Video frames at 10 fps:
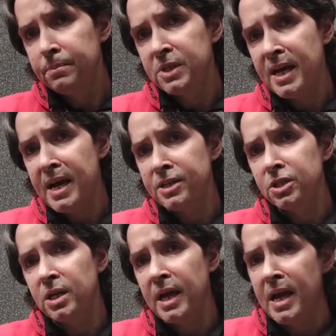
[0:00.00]

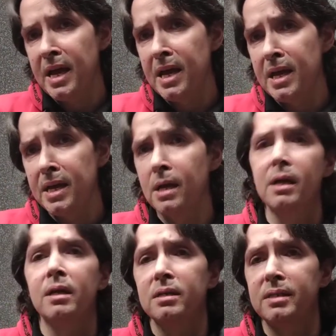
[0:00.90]
attach a
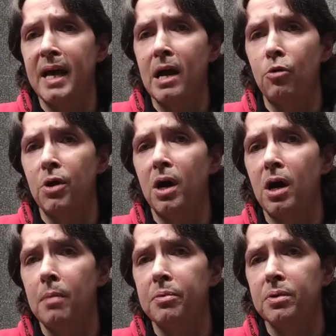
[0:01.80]

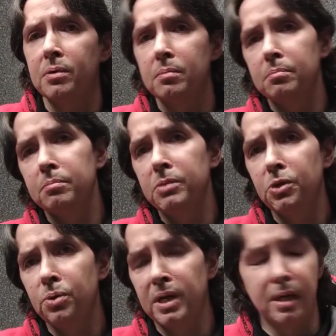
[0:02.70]
down-up
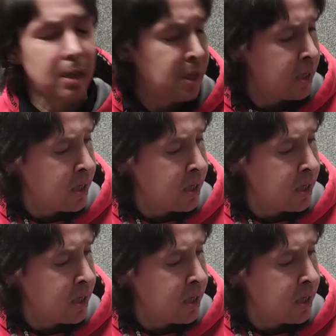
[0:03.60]
muting,